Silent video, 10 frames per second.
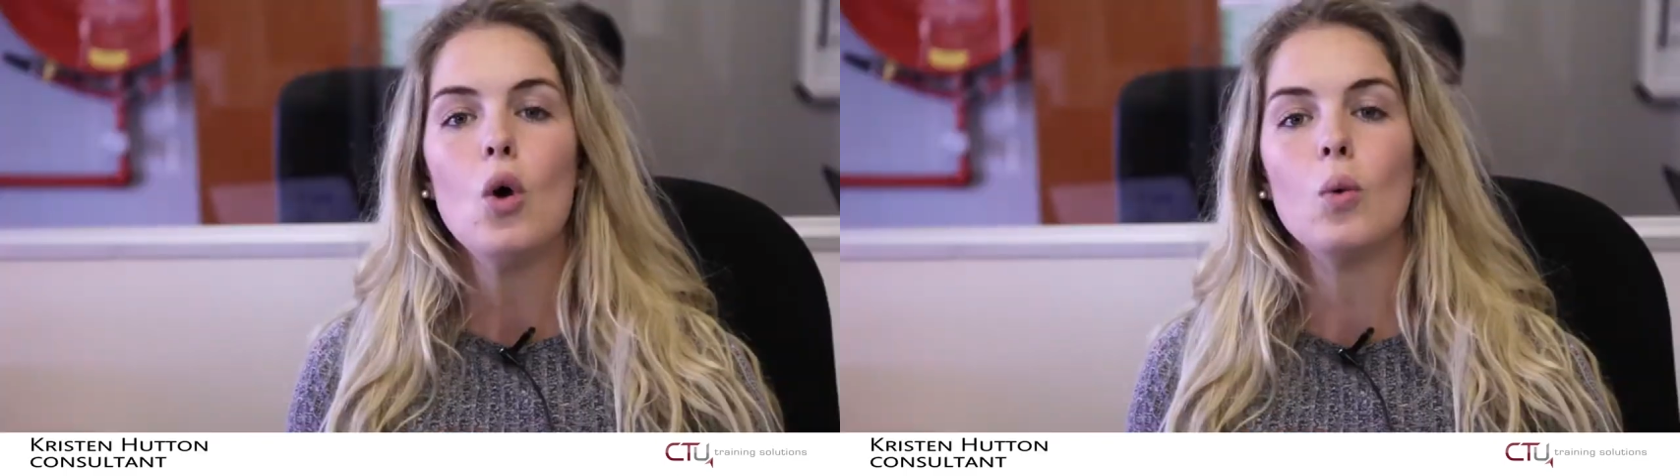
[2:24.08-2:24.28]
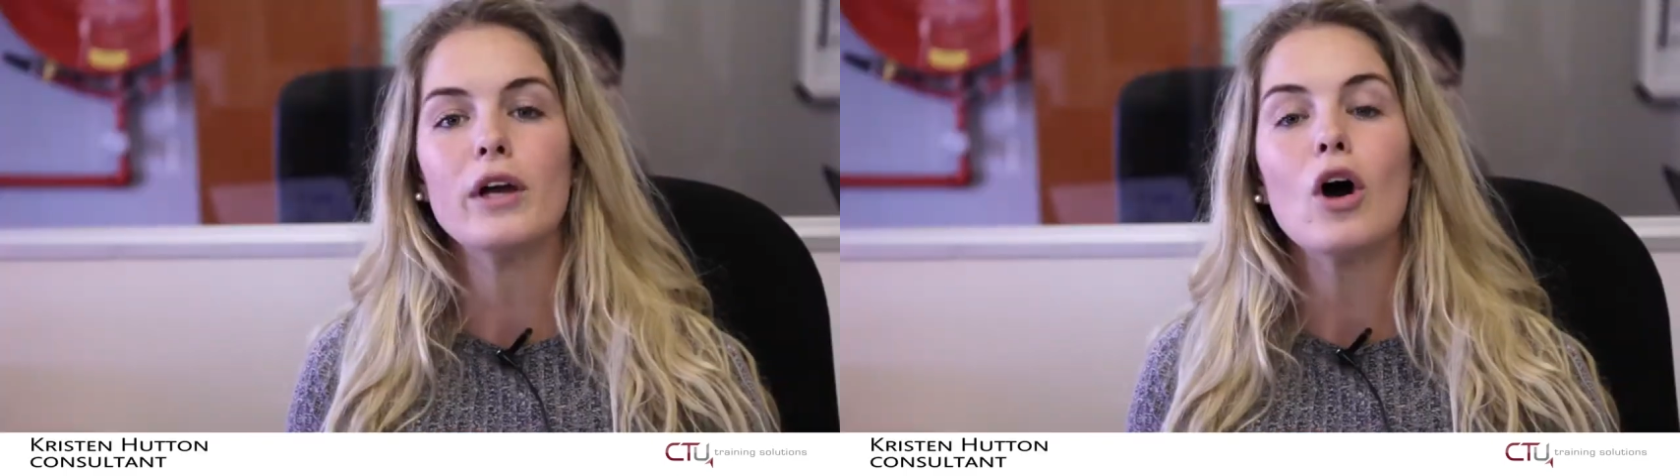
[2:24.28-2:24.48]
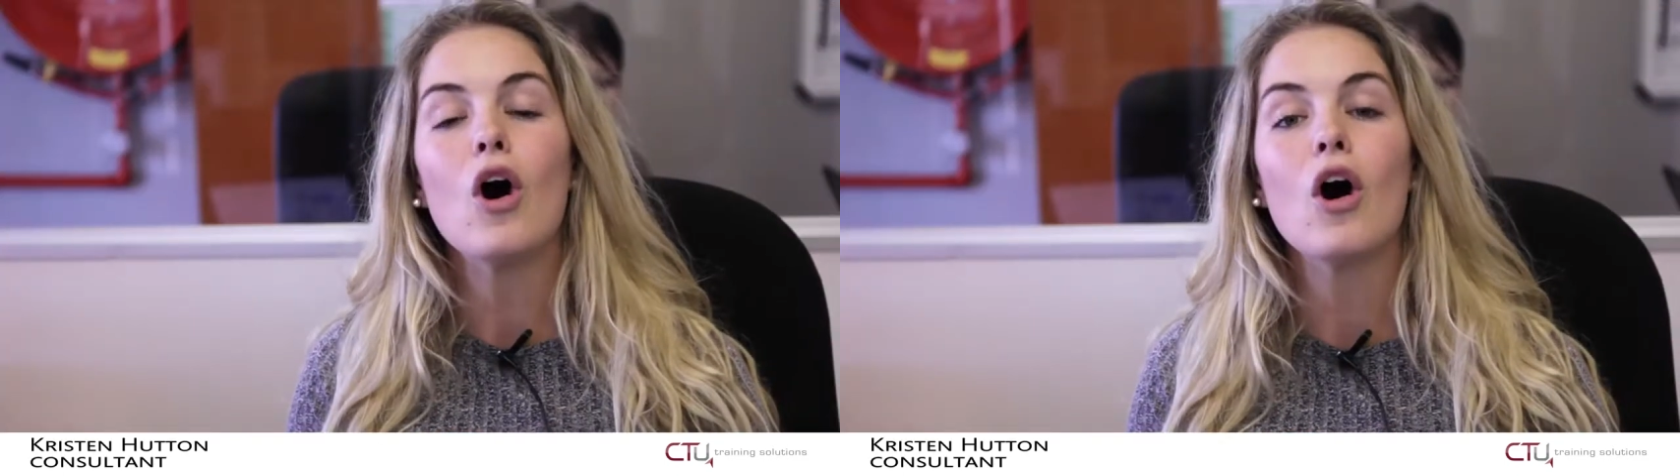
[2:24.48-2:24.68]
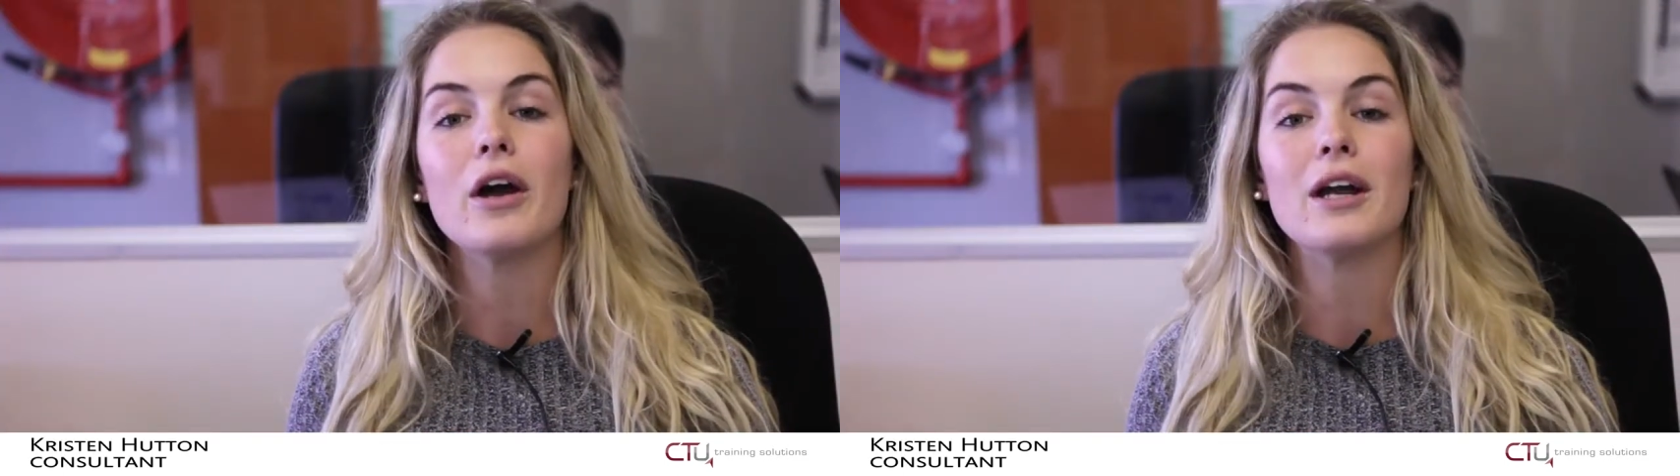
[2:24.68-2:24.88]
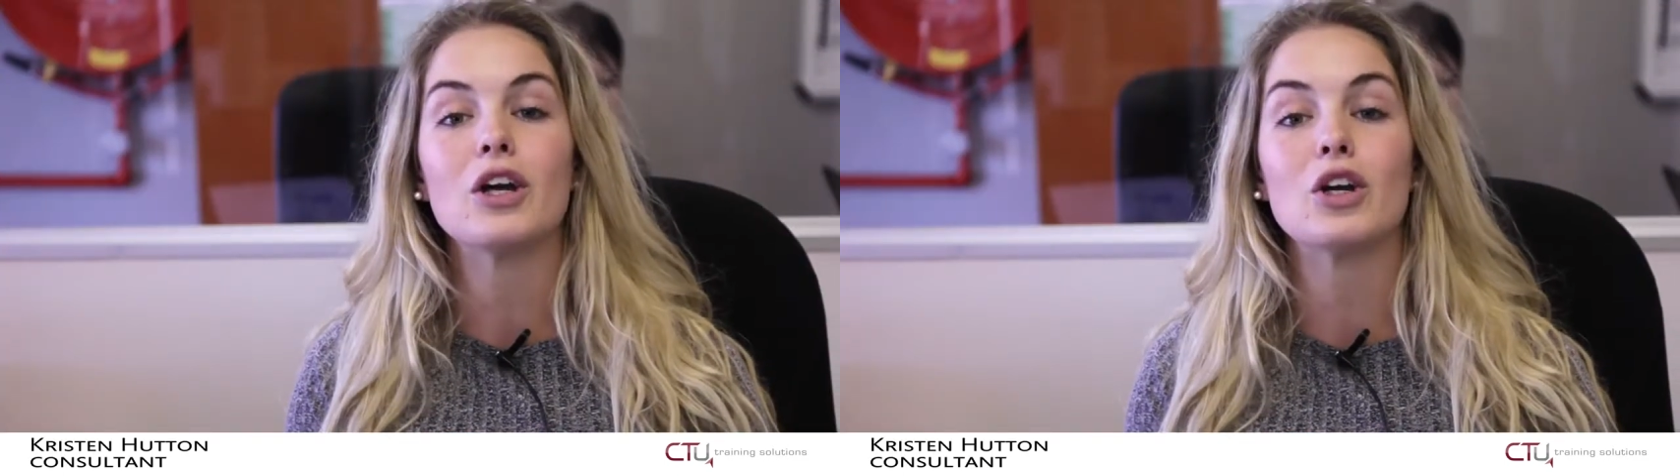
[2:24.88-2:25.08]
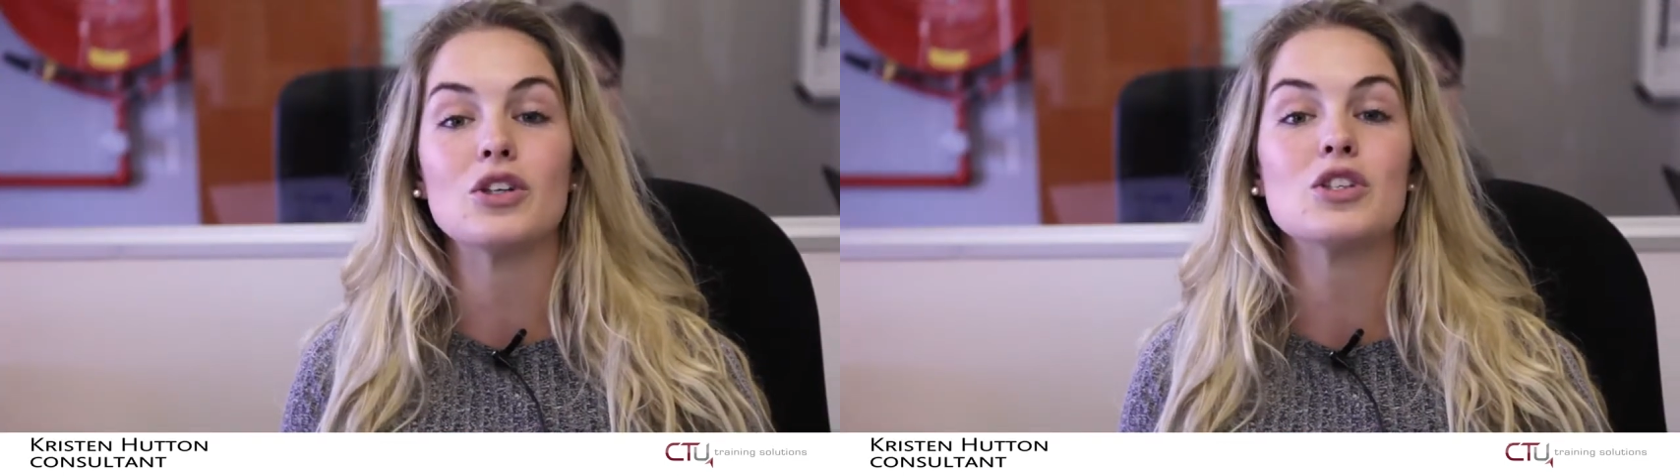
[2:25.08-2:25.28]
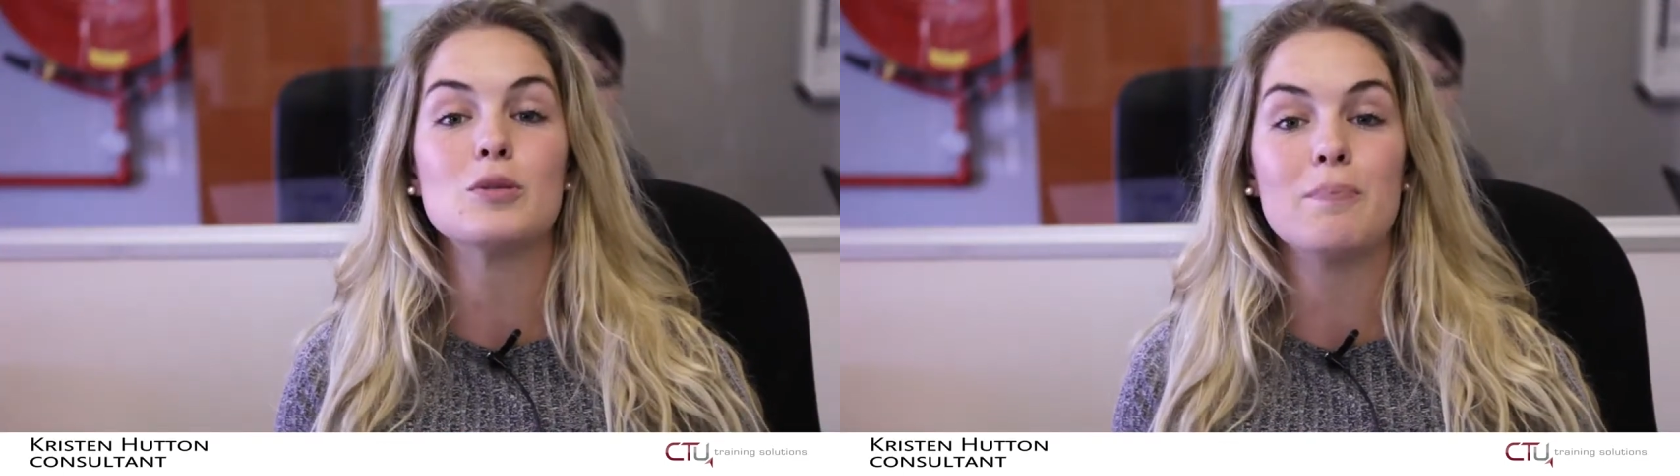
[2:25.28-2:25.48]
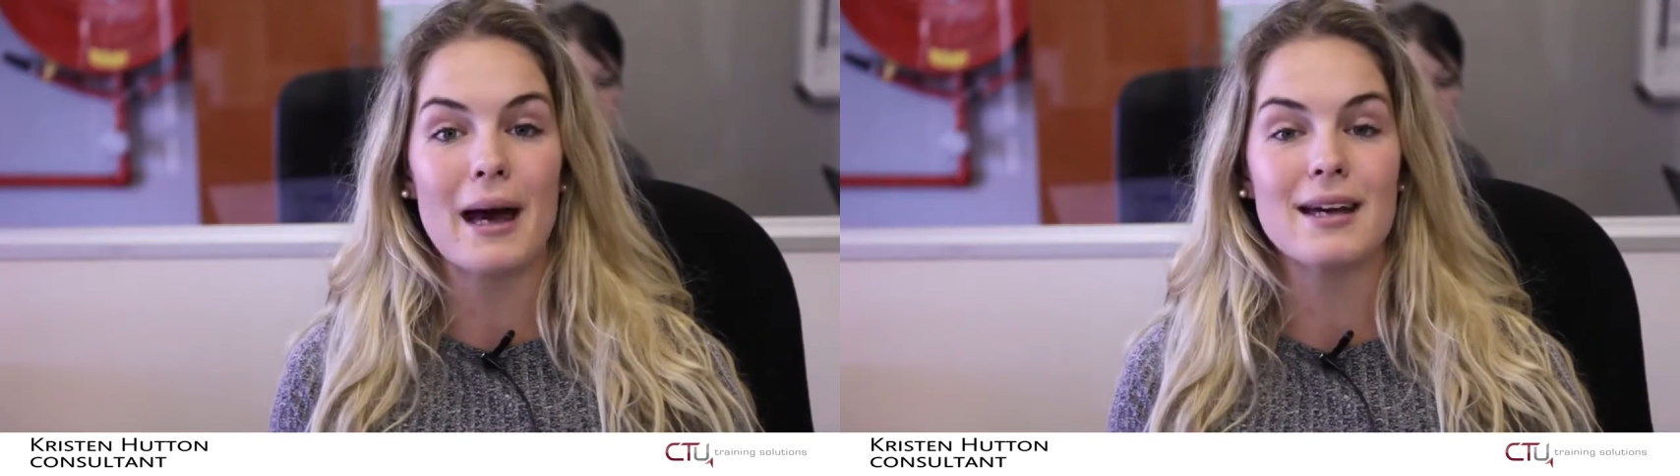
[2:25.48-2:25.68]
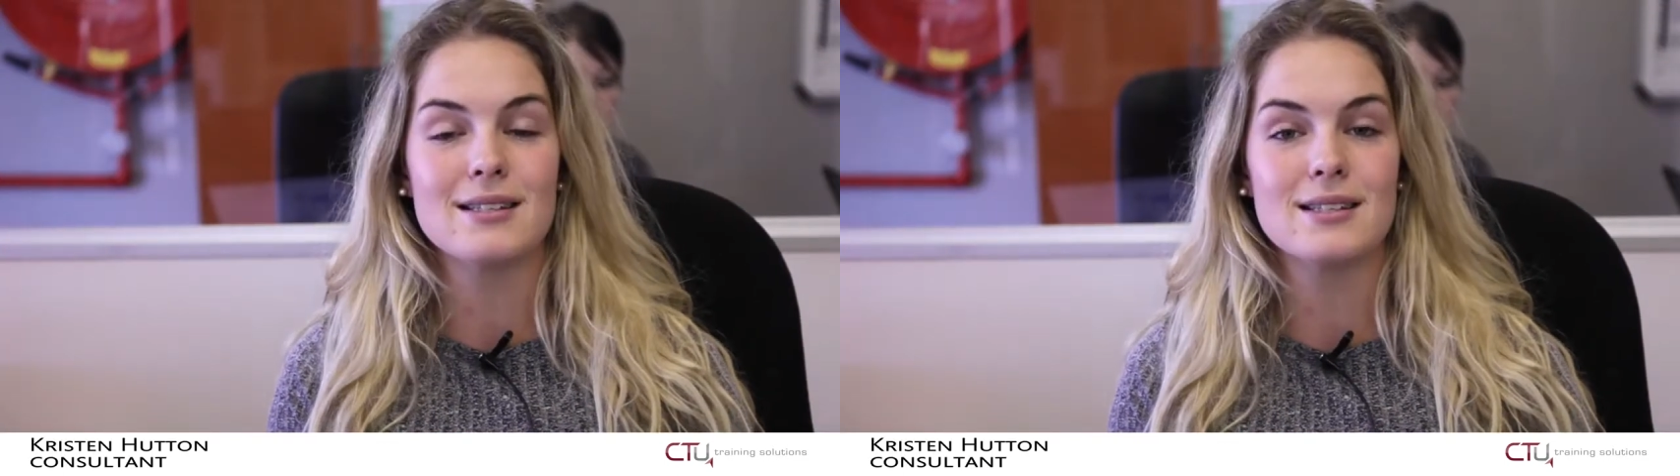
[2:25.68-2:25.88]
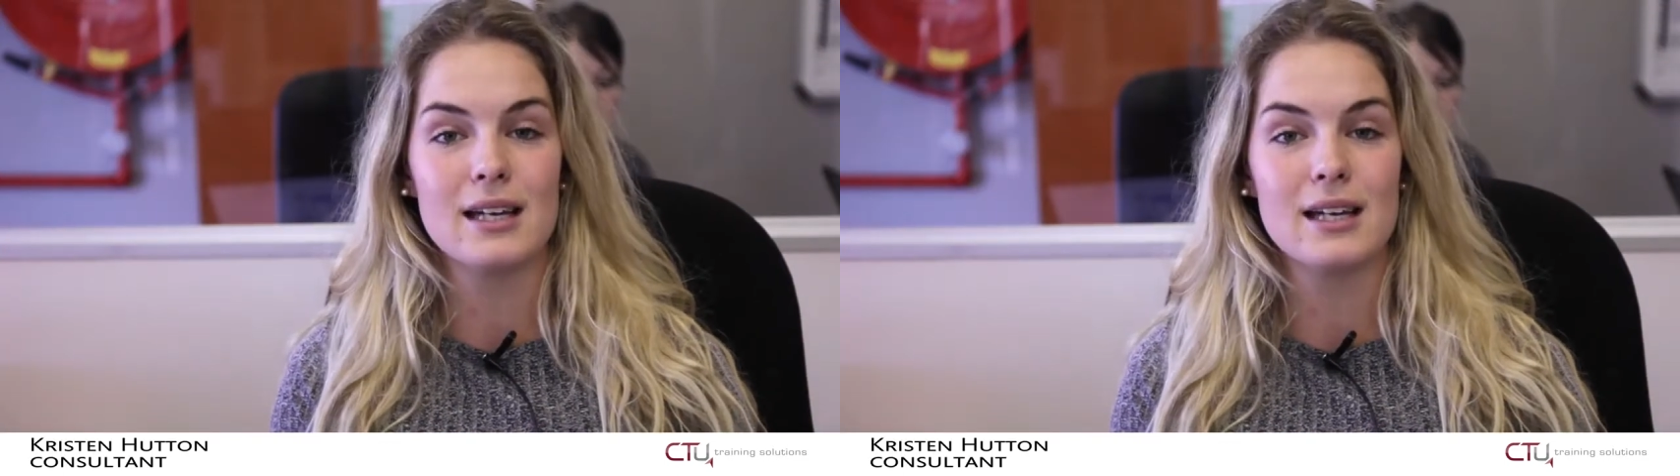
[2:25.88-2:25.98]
We are in a good space